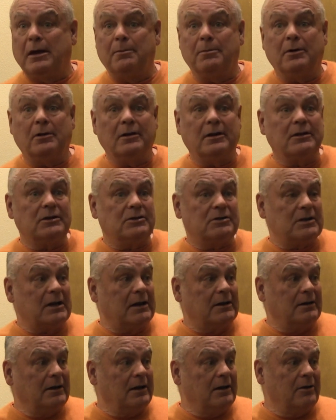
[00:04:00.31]
people, and
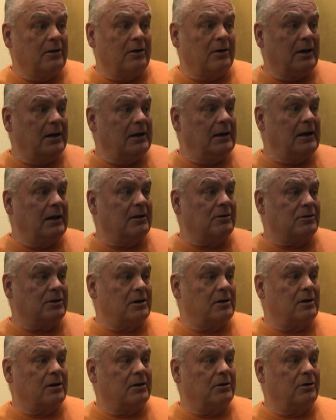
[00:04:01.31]
suddenly there are Indians
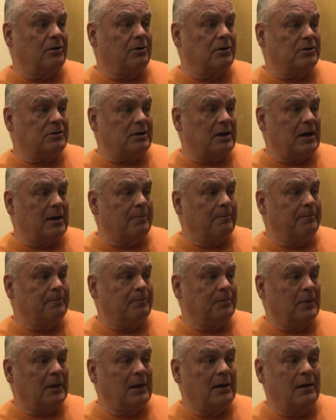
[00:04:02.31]
on our doorstep,
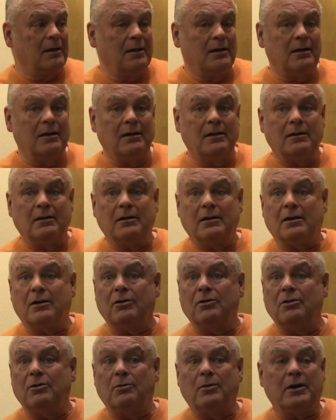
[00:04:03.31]
you know,
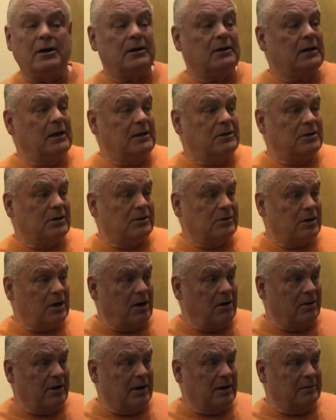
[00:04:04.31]
who want to teach us
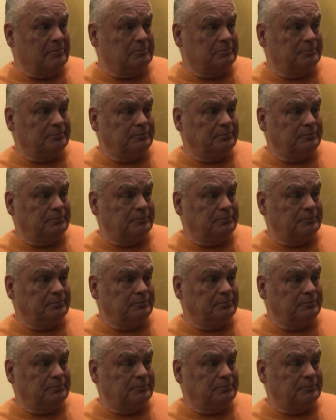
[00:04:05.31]
yoga.